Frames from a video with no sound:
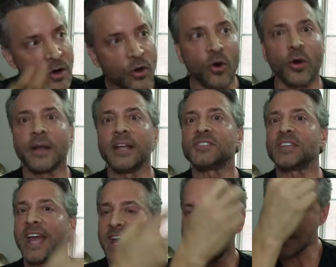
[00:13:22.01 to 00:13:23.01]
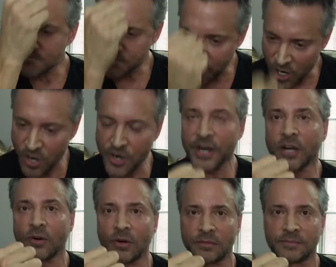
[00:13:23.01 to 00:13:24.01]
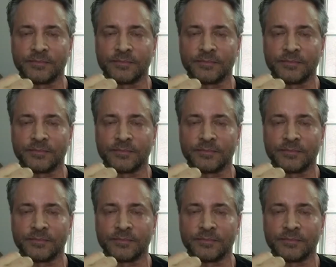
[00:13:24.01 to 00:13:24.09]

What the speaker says: or it's a particle.